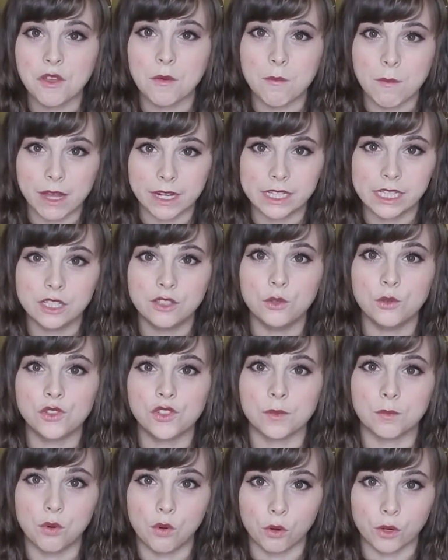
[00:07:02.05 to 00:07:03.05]
the money to
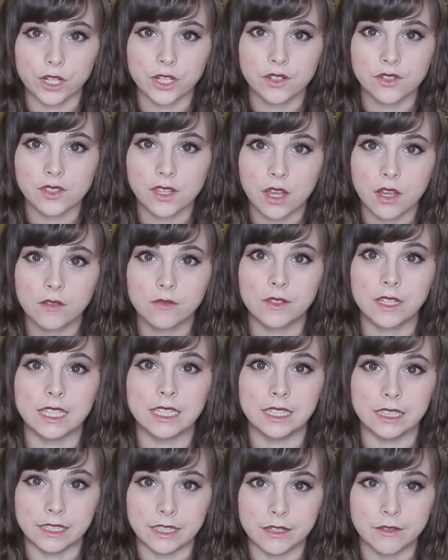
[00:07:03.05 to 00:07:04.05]
support yourself
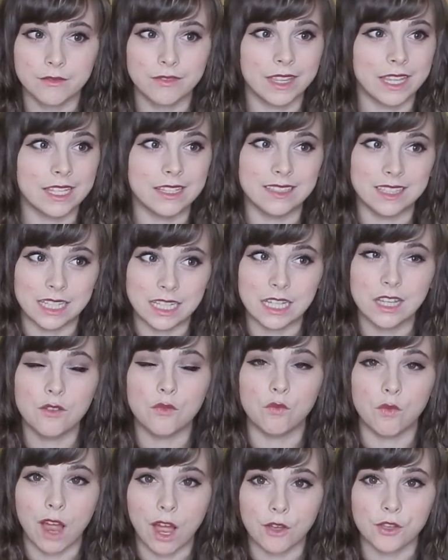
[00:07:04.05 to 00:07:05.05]
and live and eat
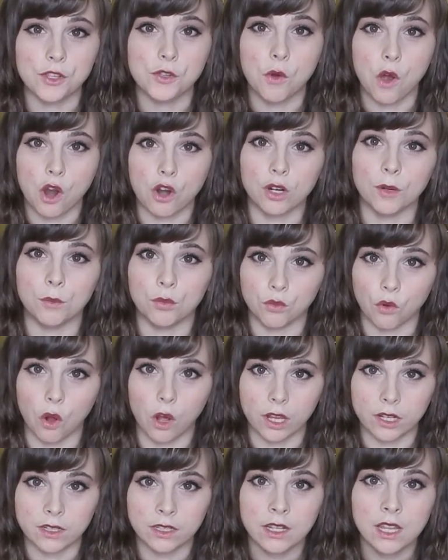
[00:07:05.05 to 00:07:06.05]
while you are
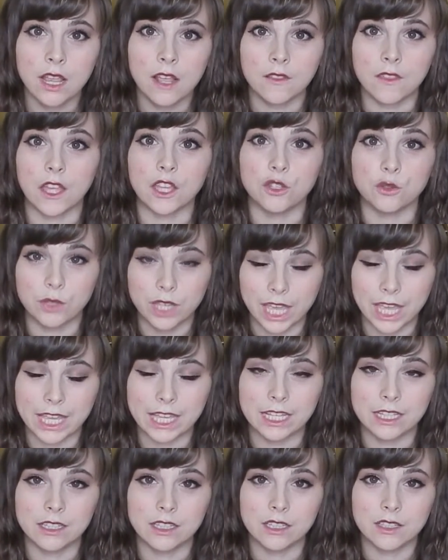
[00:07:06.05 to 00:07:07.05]
abroad, that you
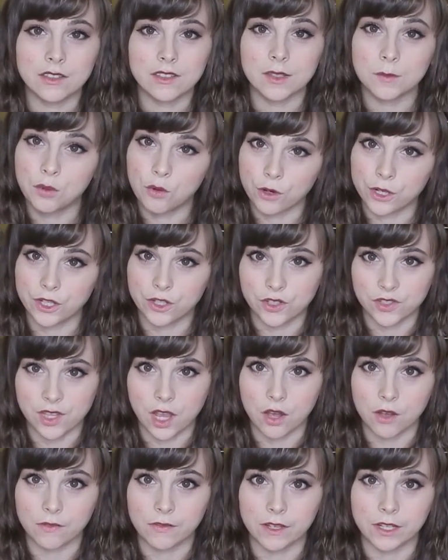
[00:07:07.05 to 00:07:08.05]
can support
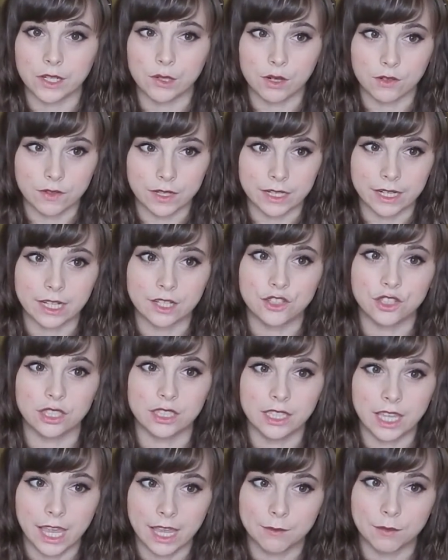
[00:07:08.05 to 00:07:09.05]
yourself and you are financially
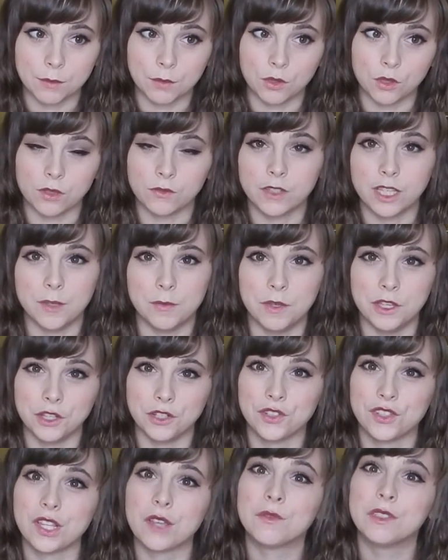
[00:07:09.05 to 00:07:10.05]
capable of keeping
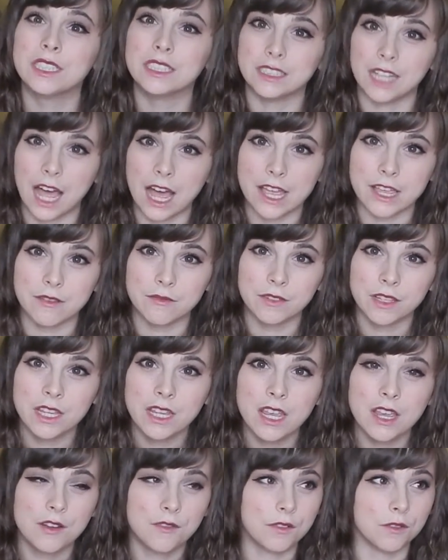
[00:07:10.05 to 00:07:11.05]
yourself alive
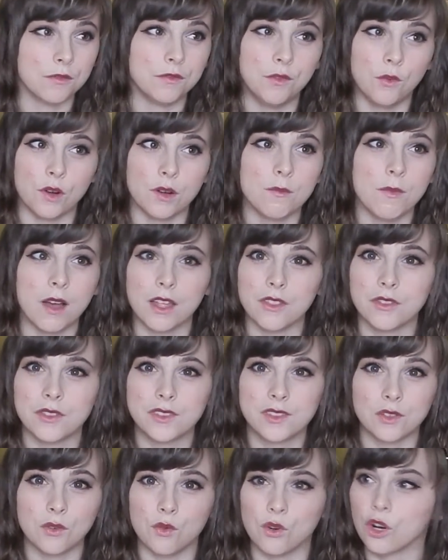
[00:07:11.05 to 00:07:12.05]
for 4
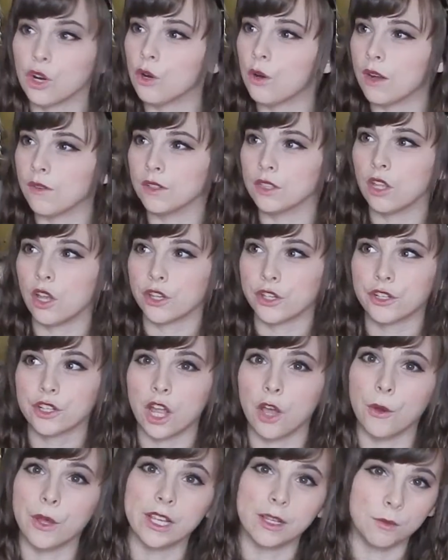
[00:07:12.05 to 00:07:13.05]
months or however long you're
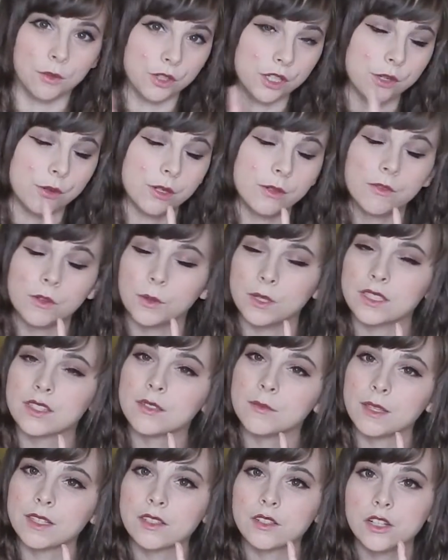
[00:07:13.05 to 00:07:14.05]
going. I'm only going for 1
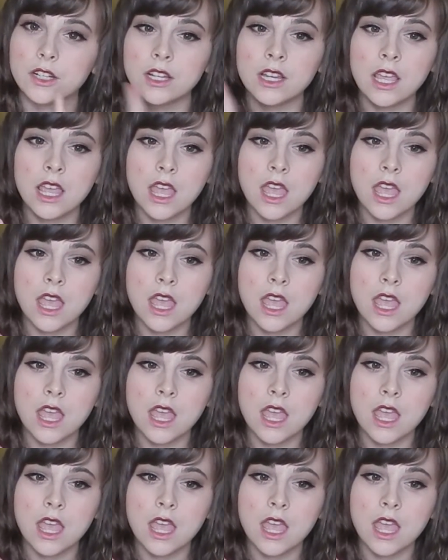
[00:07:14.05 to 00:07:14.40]
semester